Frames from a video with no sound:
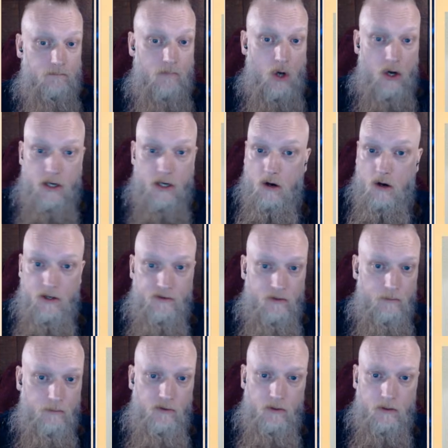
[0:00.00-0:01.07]
minor
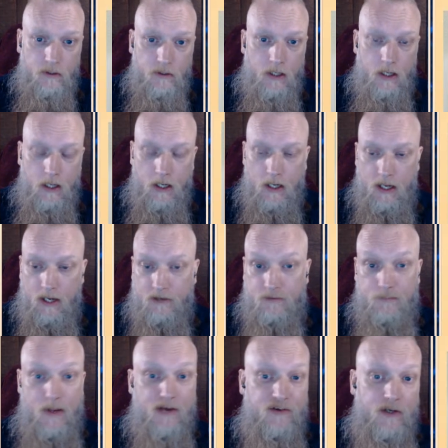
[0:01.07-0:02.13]
items,
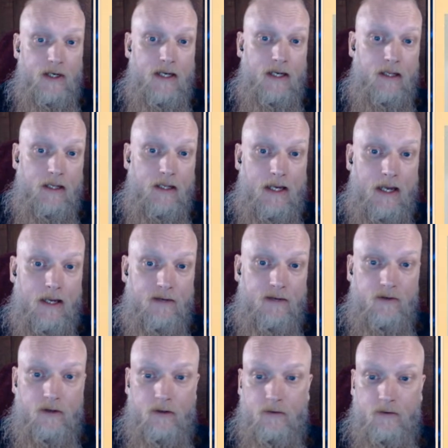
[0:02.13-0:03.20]
especially in the
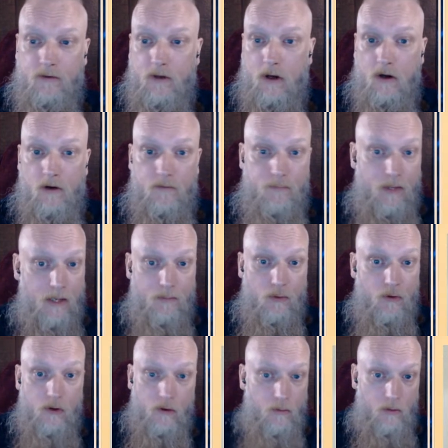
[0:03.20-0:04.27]
cases of
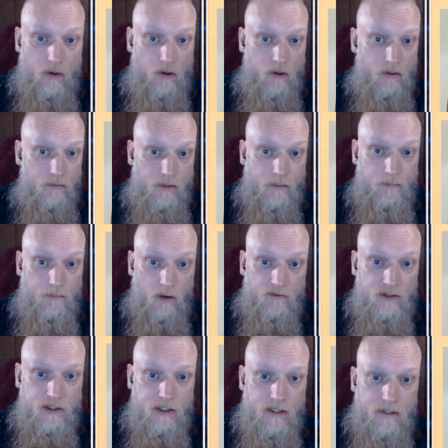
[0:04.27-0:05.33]
people that were in
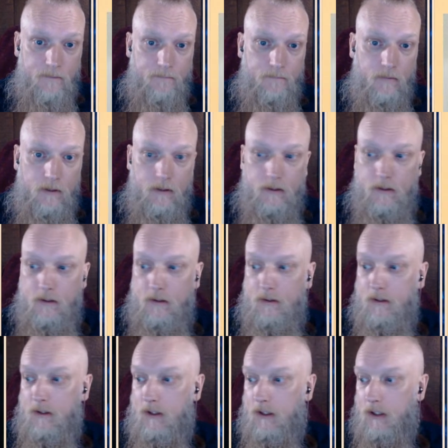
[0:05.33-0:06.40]
poverty. A
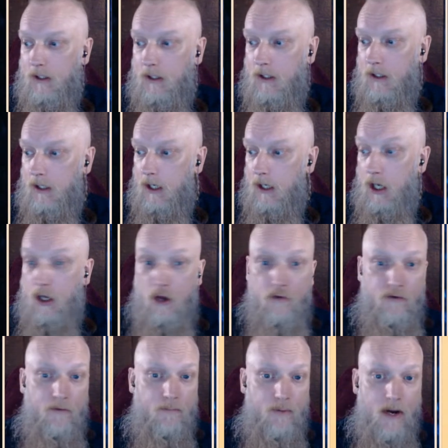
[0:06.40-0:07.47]

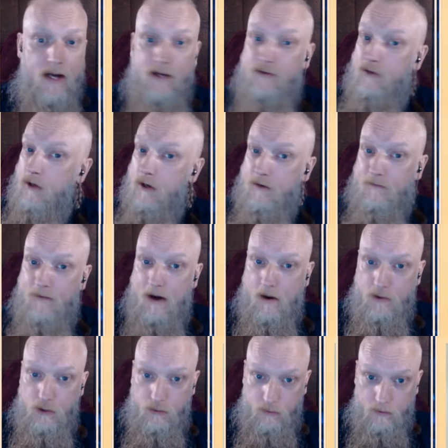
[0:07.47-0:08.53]
loaf of bread has a lot of
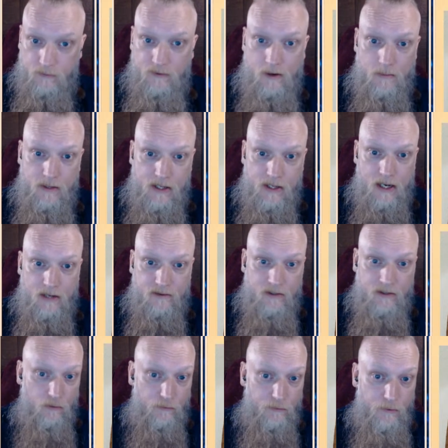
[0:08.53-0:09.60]
value to a family that has
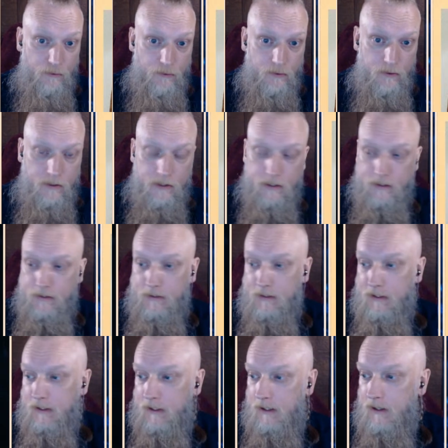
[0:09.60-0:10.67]
little food.
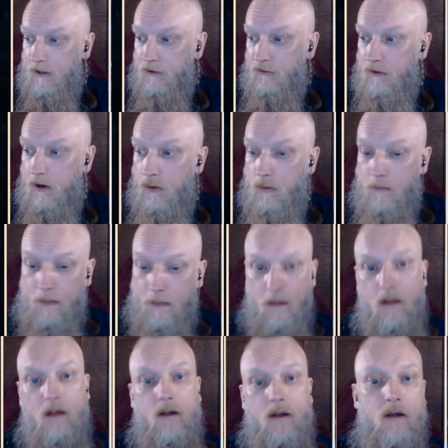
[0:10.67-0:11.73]
So
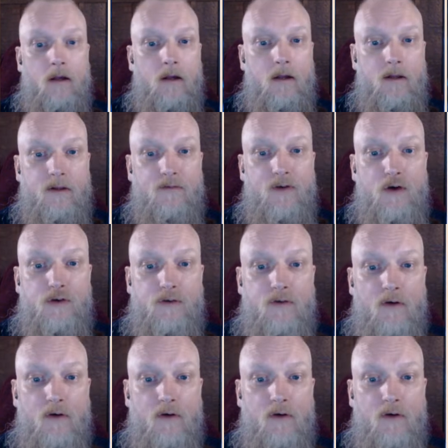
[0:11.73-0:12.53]
the votive